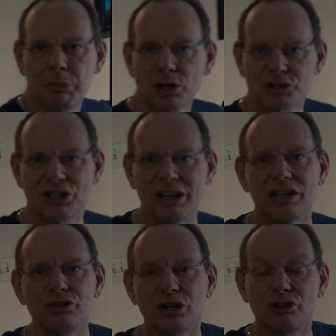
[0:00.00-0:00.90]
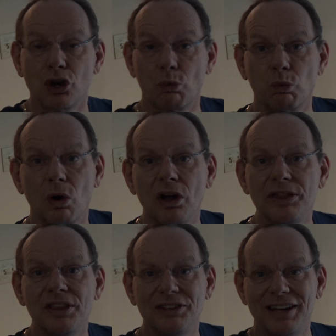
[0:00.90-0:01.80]
percentage to
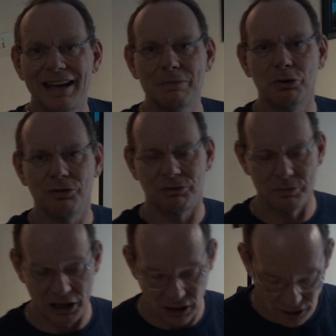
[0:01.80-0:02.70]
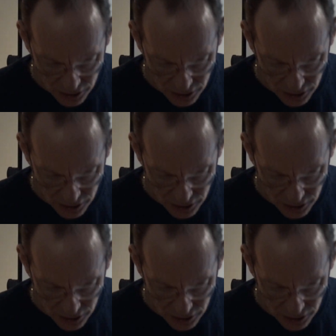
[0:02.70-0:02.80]
run the table from here?